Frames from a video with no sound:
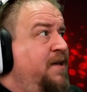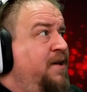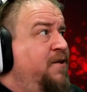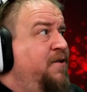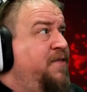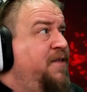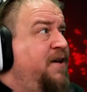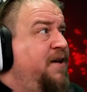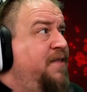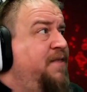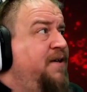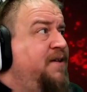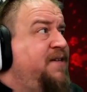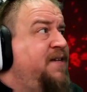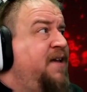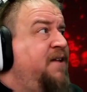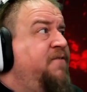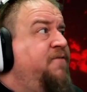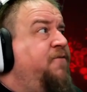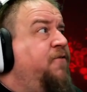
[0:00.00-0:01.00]
you're the the
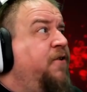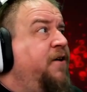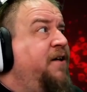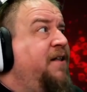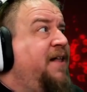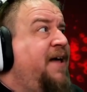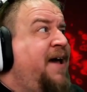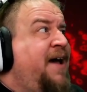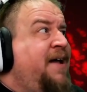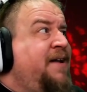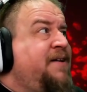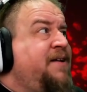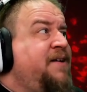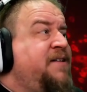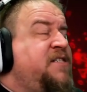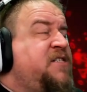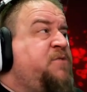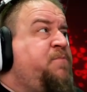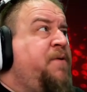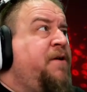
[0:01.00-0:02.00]
tinfoil hat
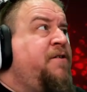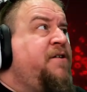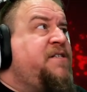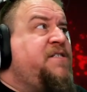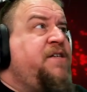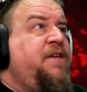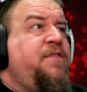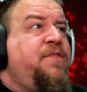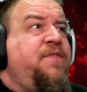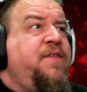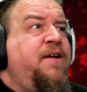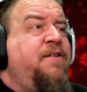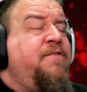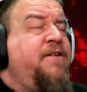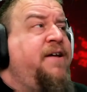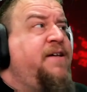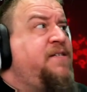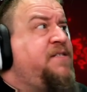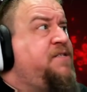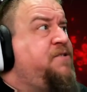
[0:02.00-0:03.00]
conspiracy
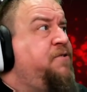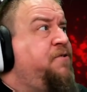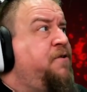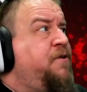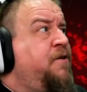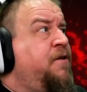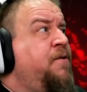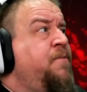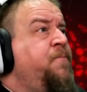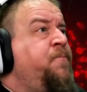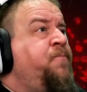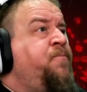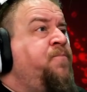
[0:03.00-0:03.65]
theorist, or